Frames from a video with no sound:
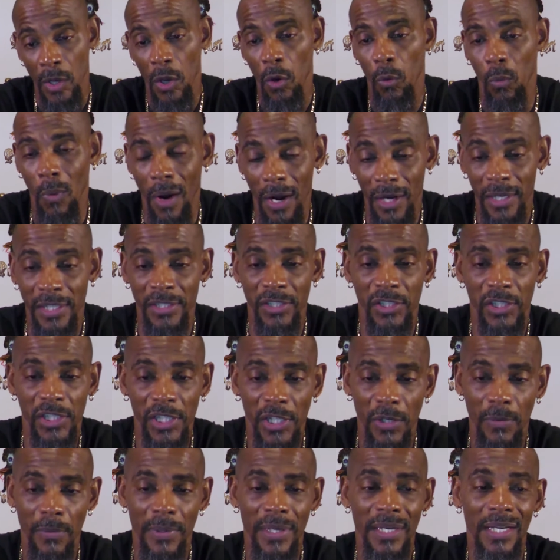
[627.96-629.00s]
While
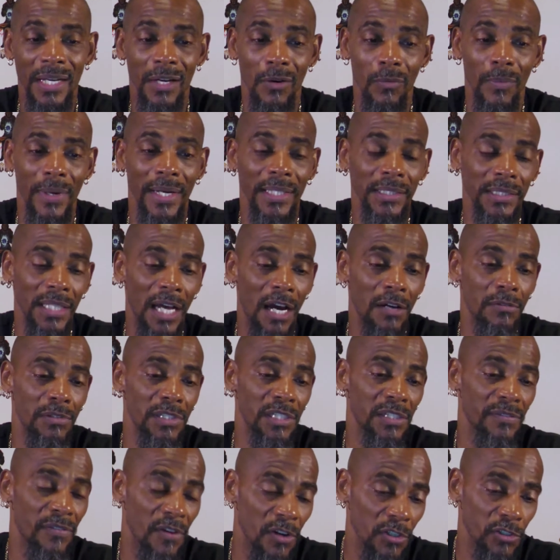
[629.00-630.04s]
considering erectile
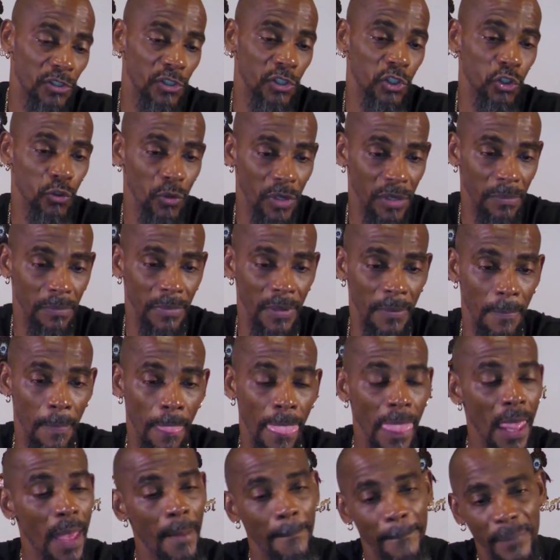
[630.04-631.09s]
dysfunction treatment,
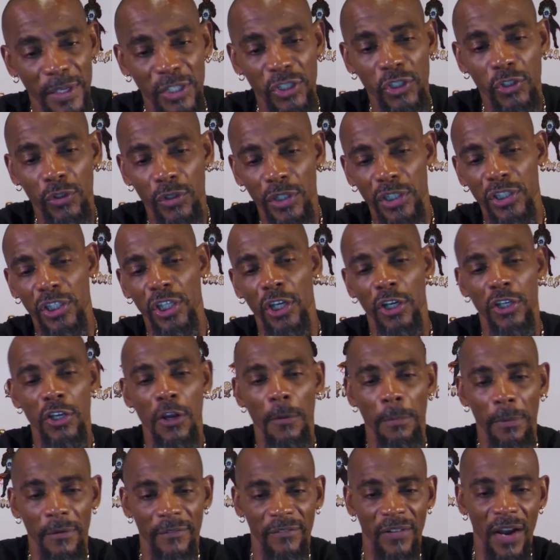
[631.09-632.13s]
be sure to tell your
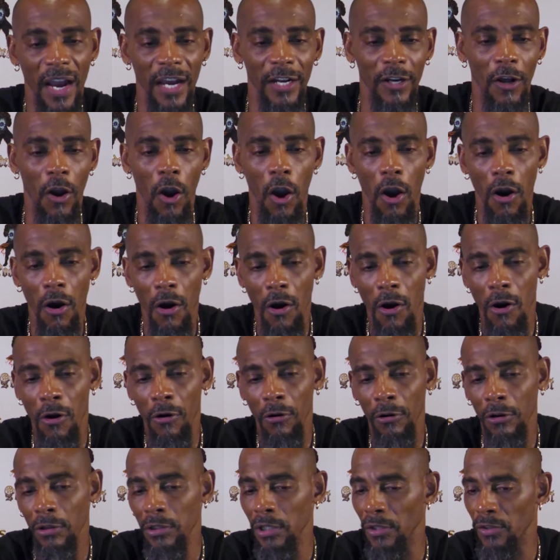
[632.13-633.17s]
provider
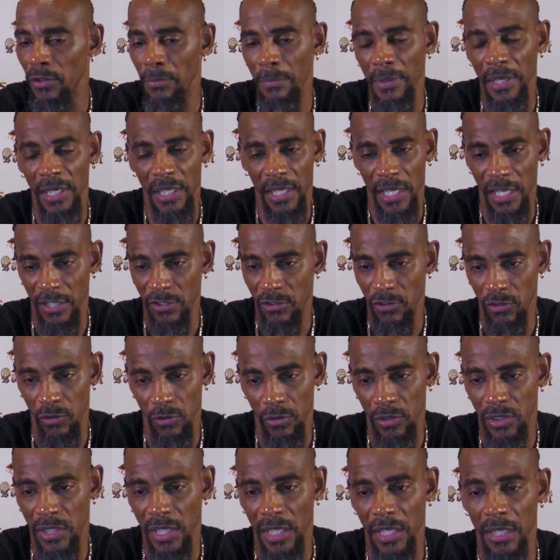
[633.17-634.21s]
all of the medications you're
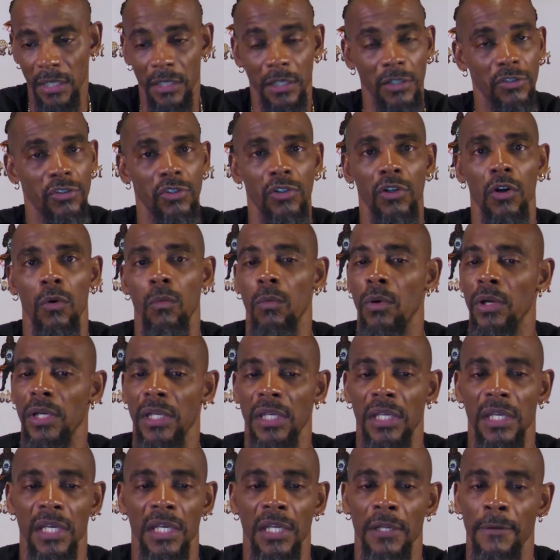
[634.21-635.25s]
taking, because you don't want to
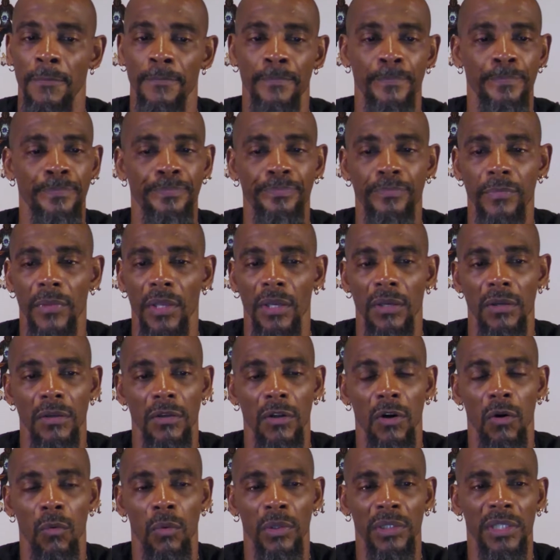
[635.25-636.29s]
get,
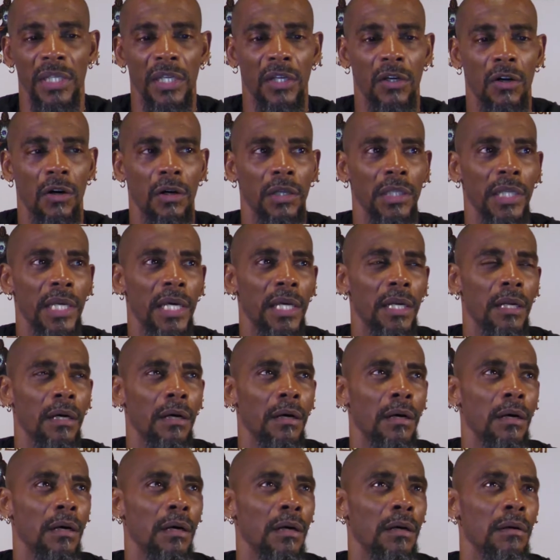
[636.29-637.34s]
what they call that,
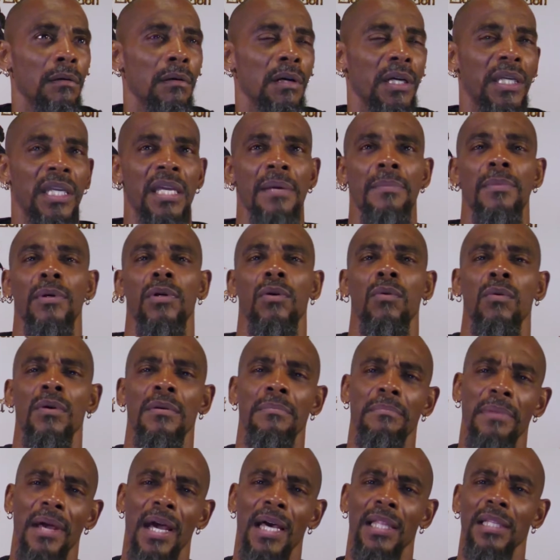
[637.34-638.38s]
a chemical
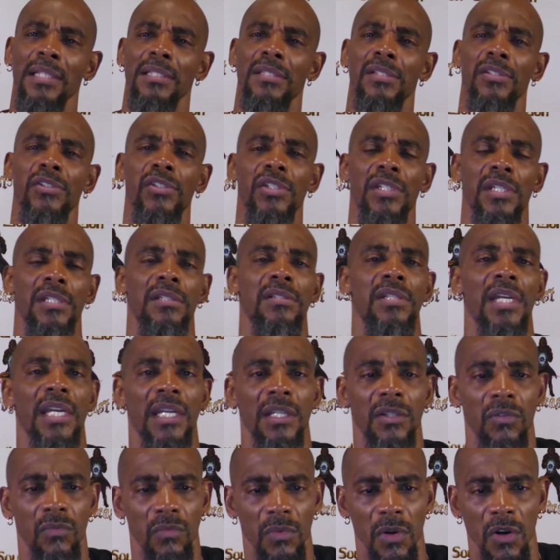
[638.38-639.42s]
imbalance and shit, taking
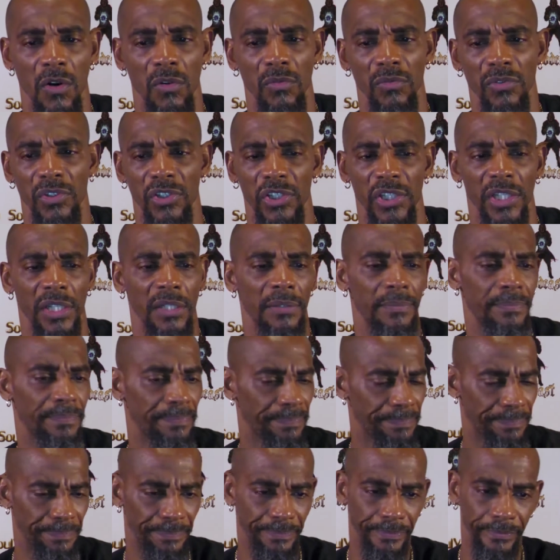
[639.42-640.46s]
the wrong shit.
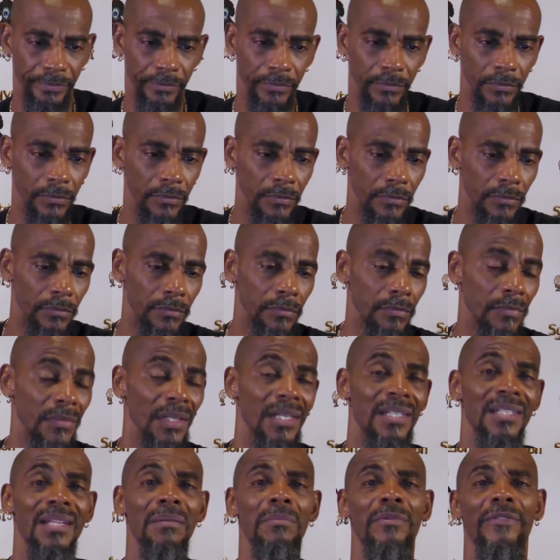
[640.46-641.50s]

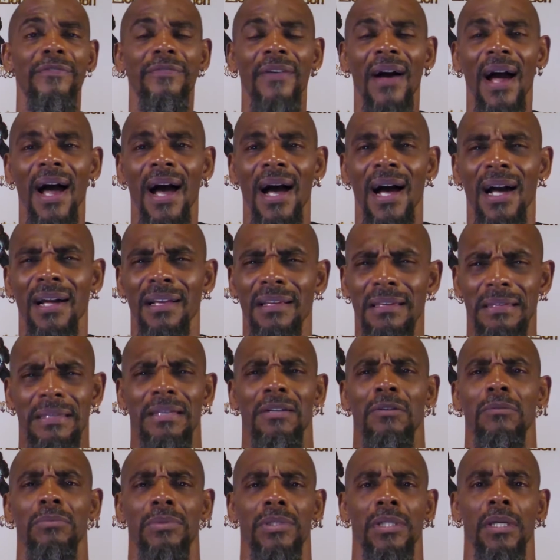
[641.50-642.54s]
Number 5,
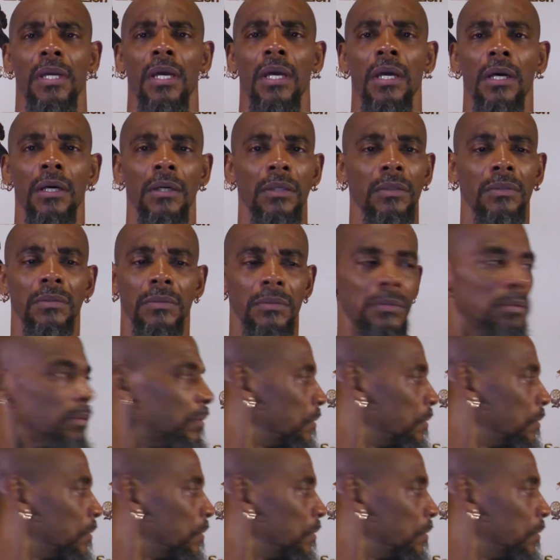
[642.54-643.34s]
guilt. Ooh,